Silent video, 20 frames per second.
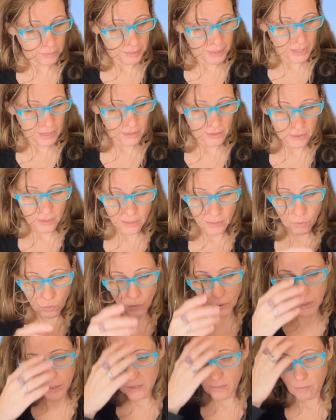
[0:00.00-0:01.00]
appears in the
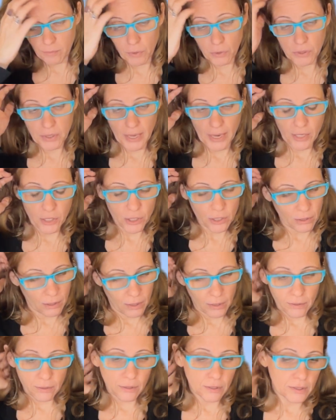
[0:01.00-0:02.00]
works of most ancient
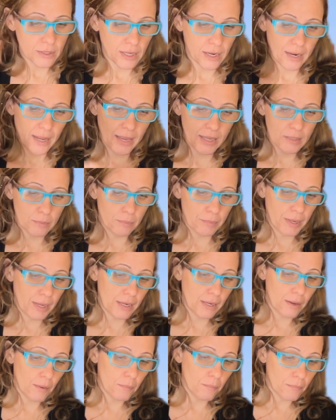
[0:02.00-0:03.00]
authors and has
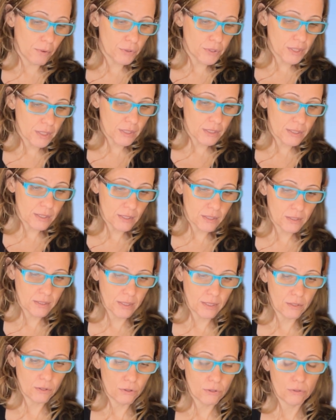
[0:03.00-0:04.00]
been most
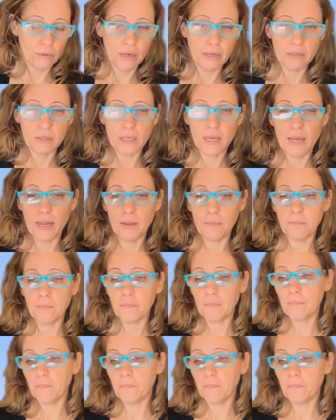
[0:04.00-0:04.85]
consistent throughout time.